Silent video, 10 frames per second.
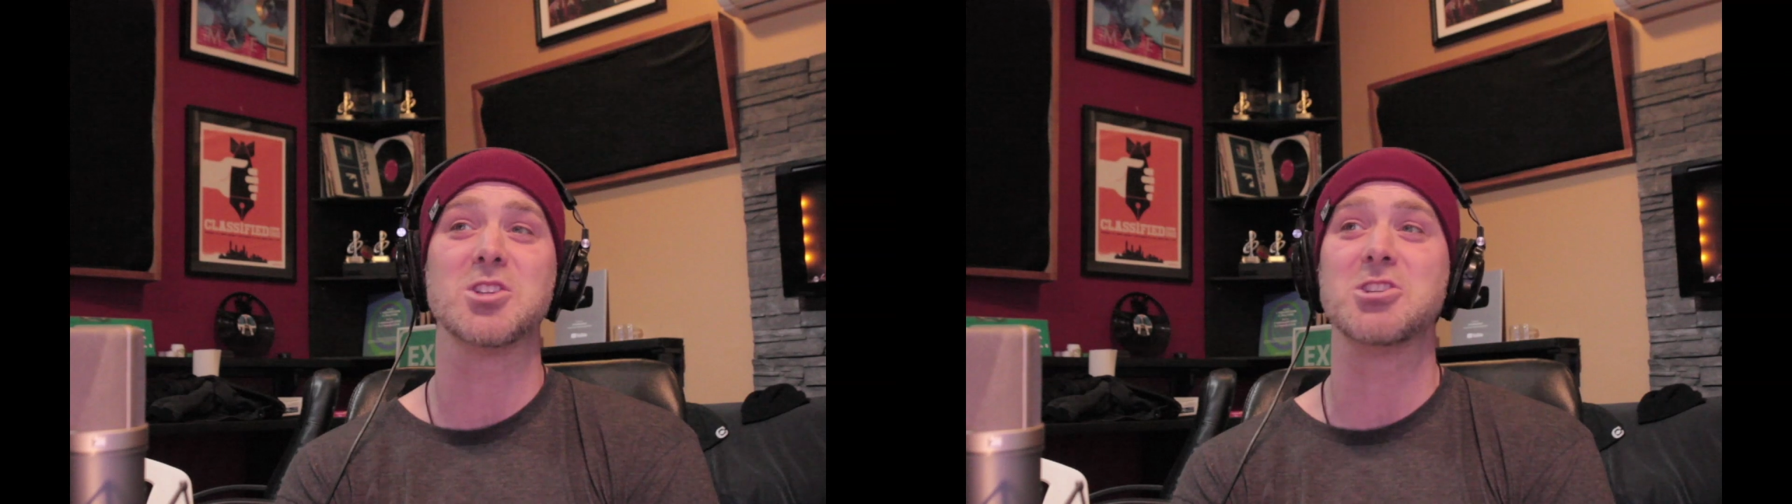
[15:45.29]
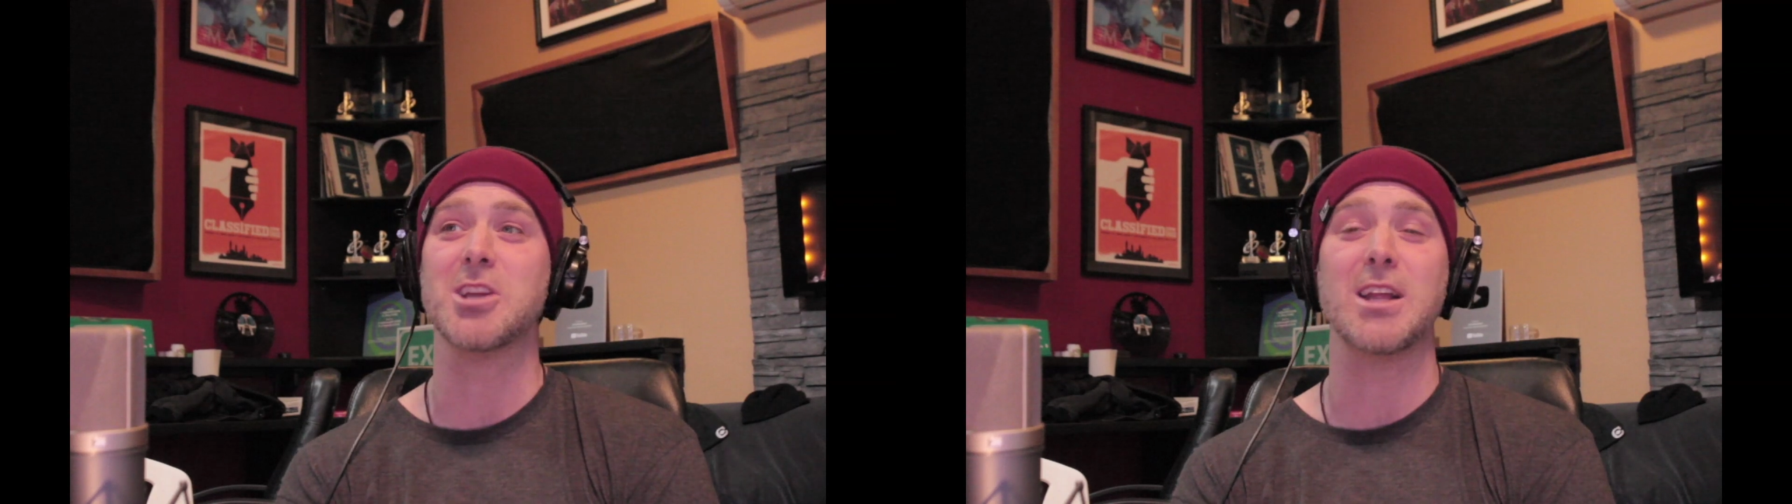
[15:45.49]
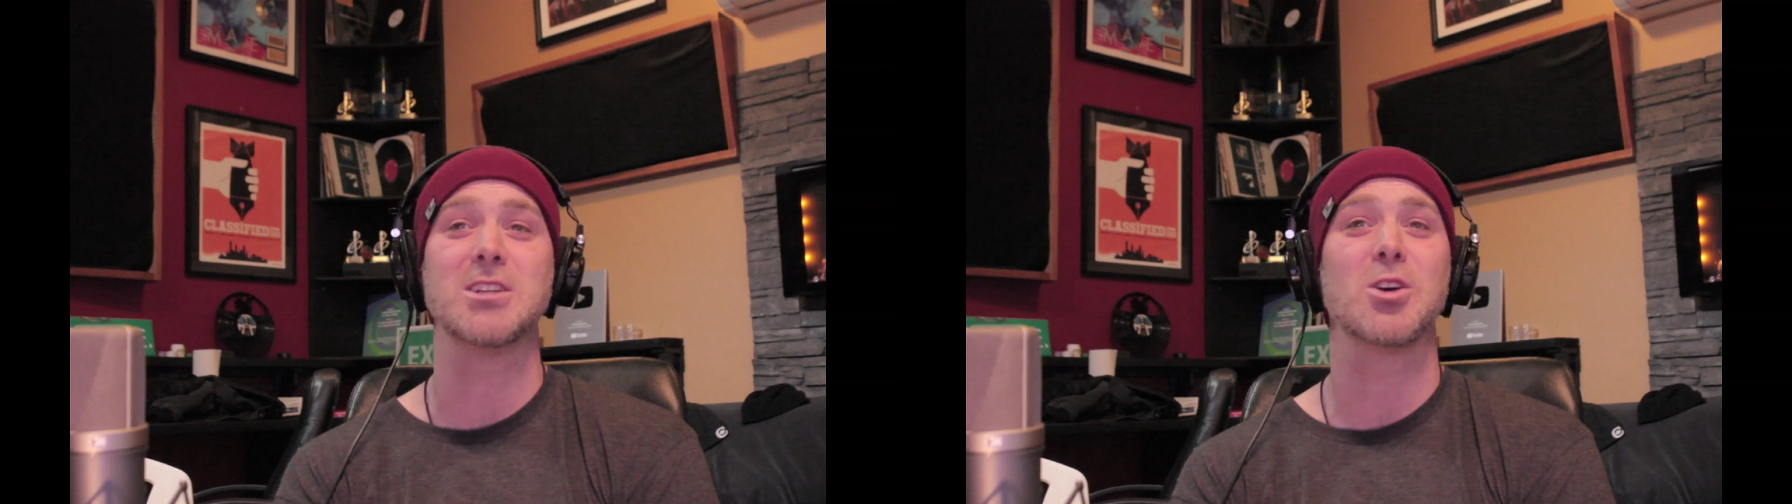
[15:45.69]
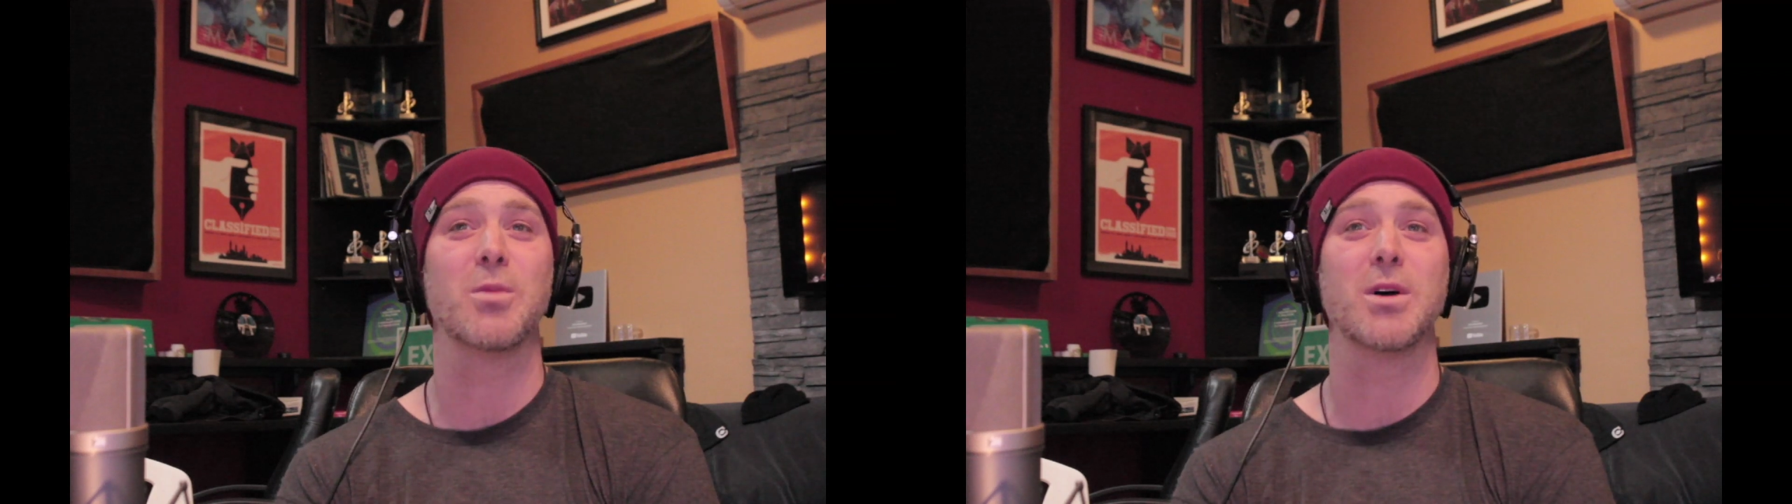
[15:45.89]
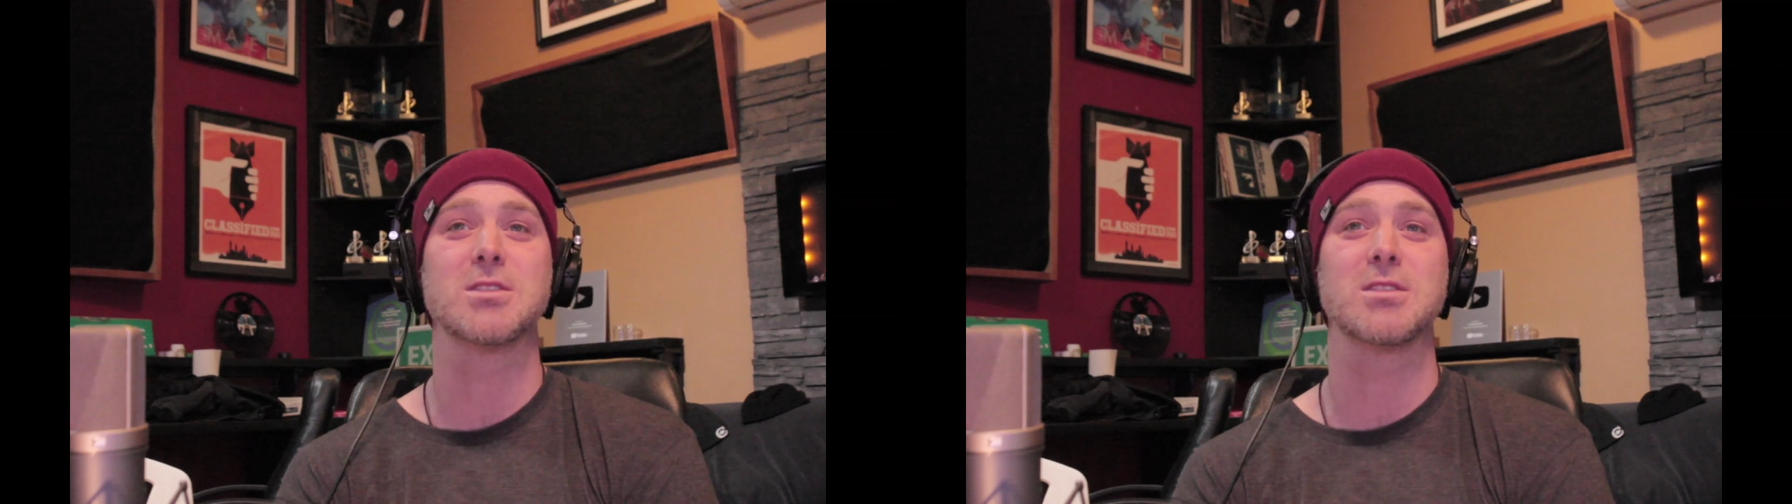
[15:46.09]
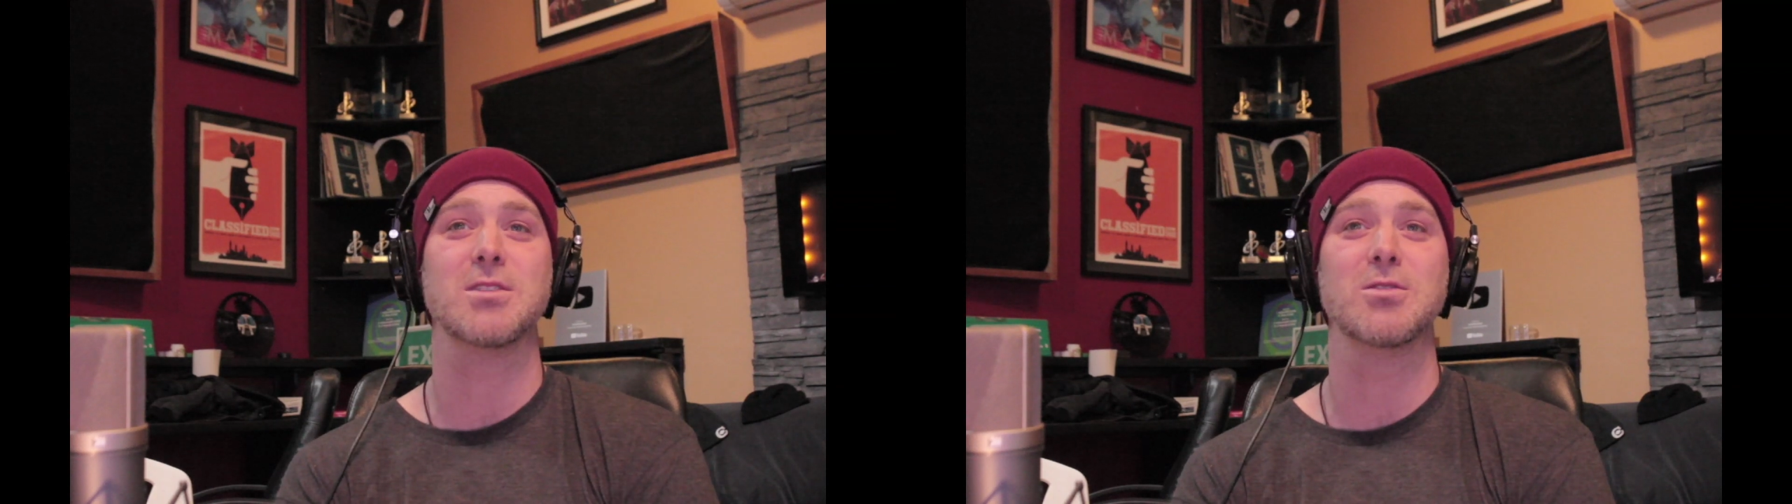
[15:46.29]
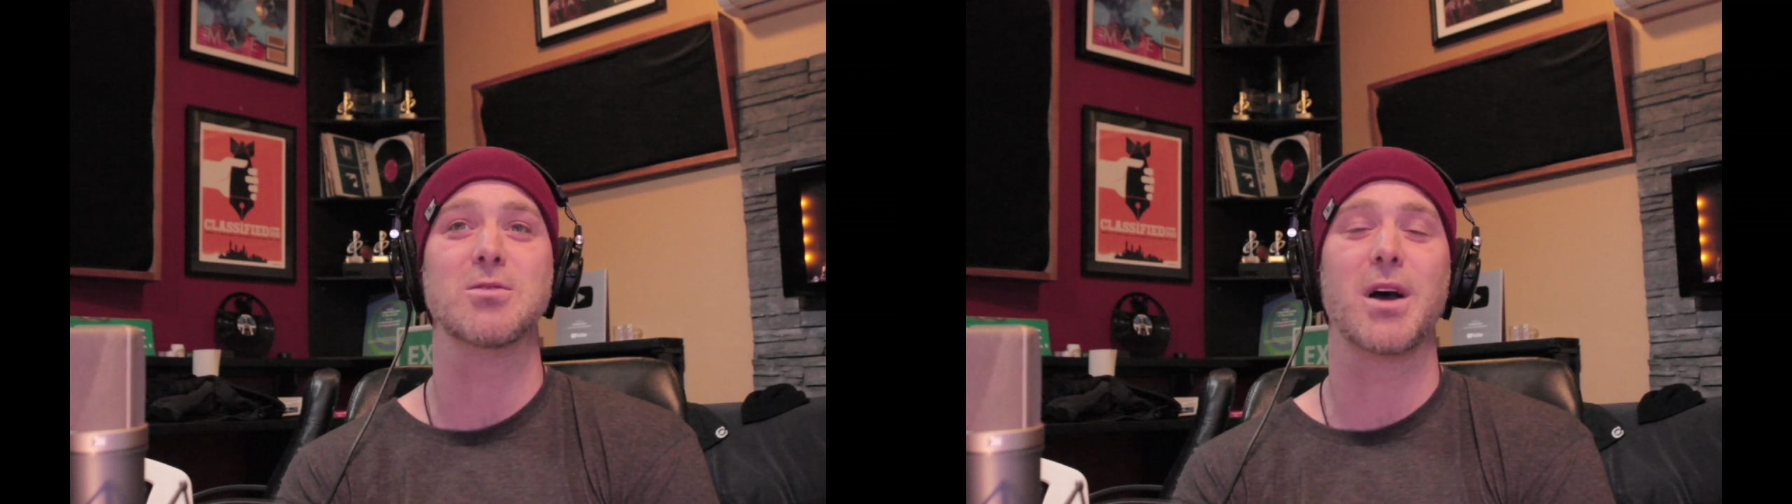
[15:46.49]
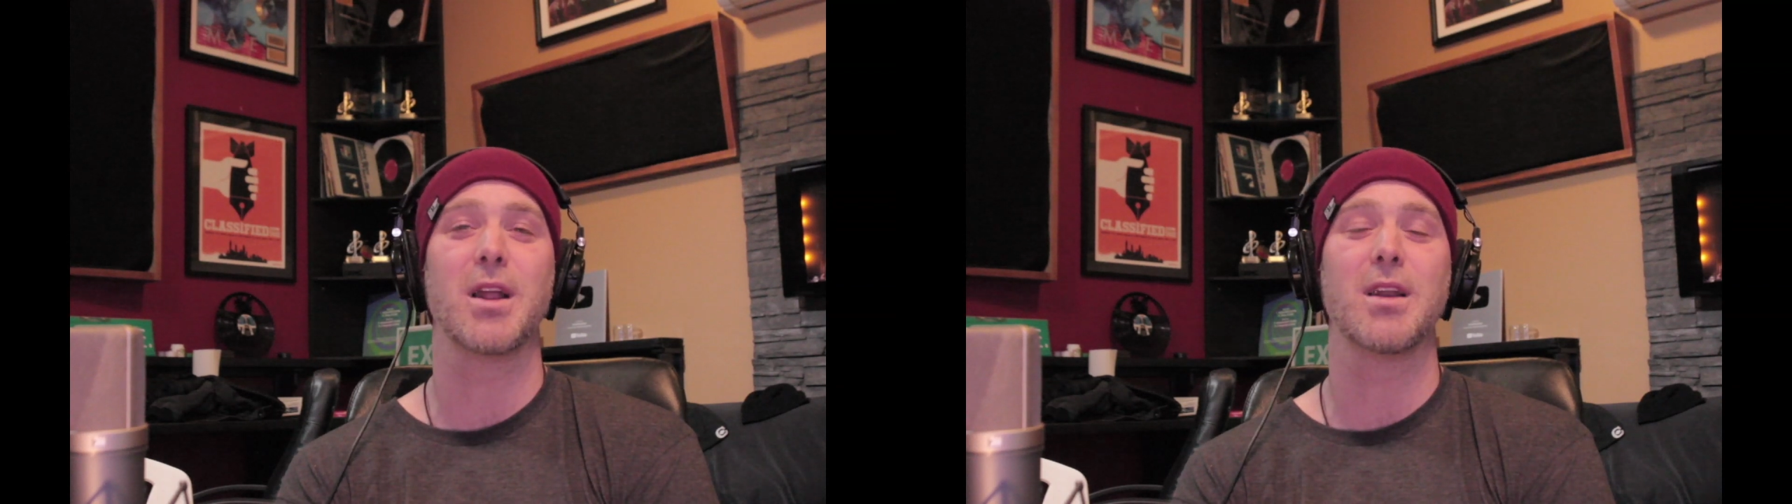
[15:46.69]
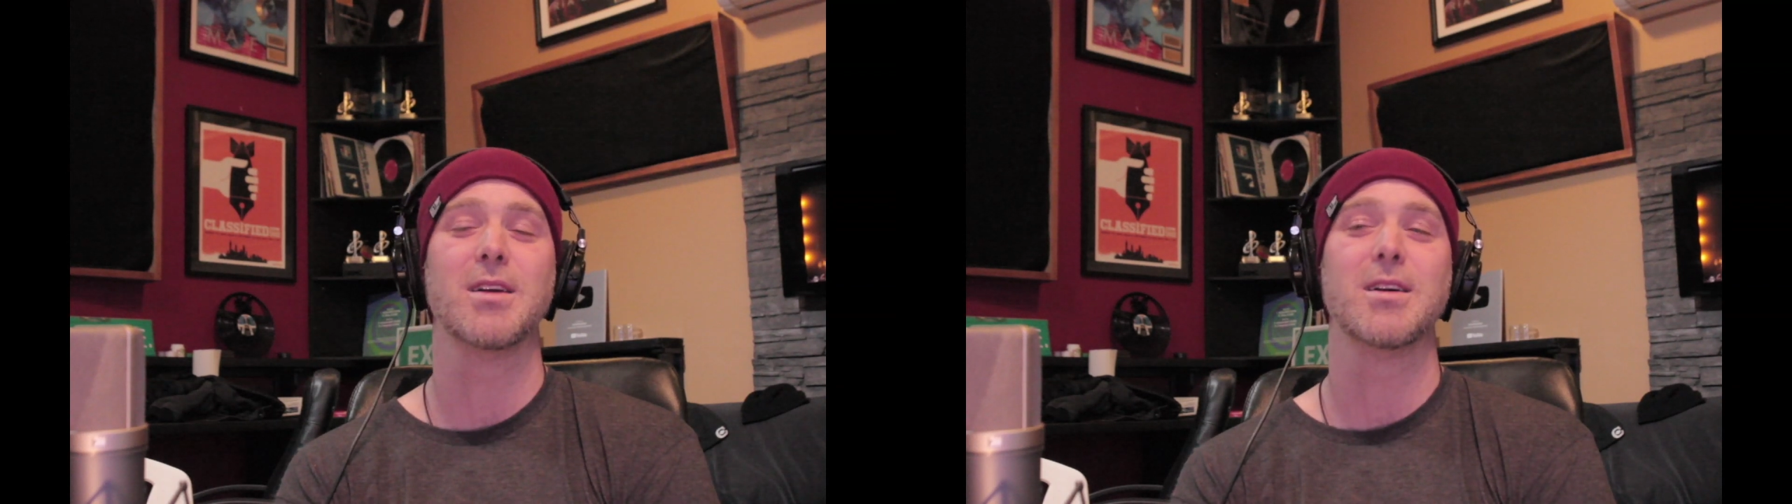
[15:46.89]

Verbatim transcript: changed so much too but